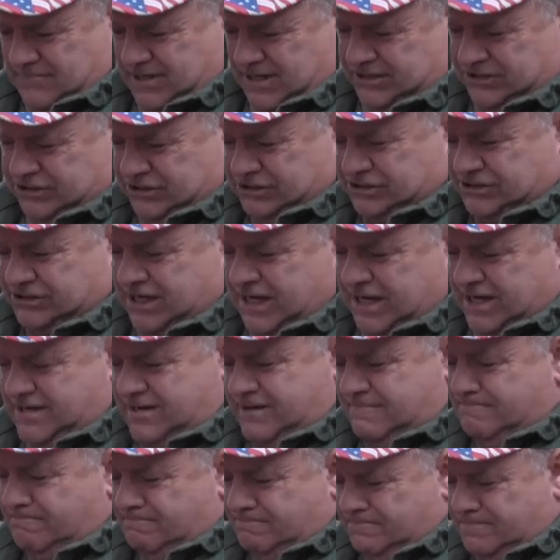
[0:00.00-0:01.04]
I just said
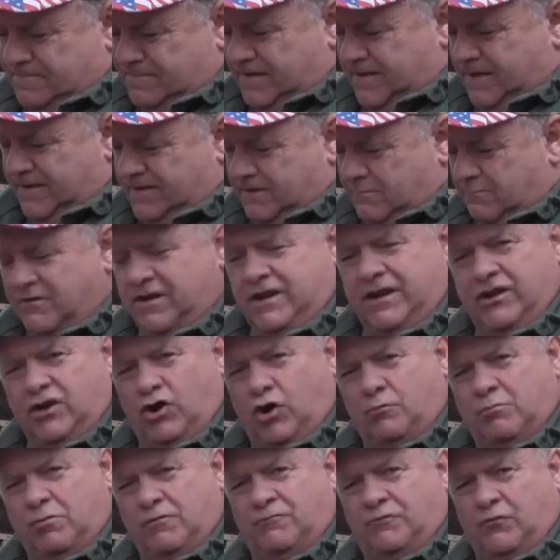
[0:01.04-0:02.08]
in the
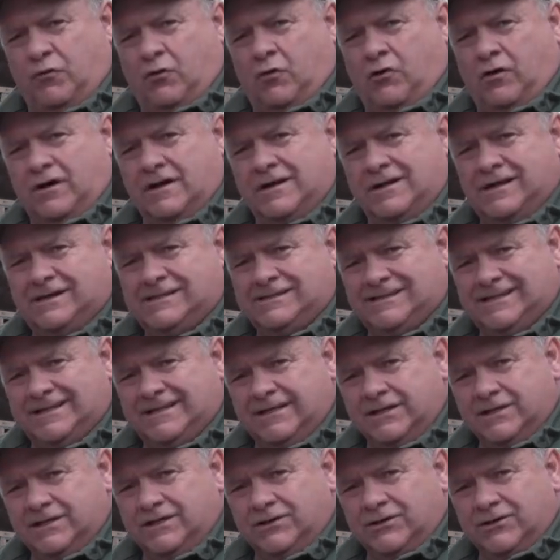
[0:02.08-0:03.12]
video before,
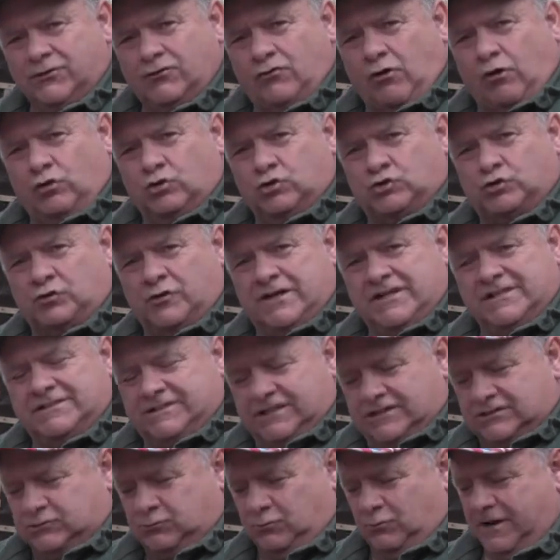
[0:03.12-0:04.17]
groceries
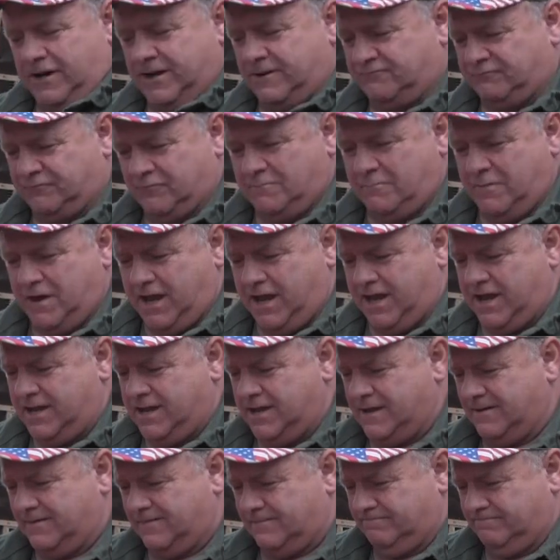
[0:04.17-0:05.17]
this week for me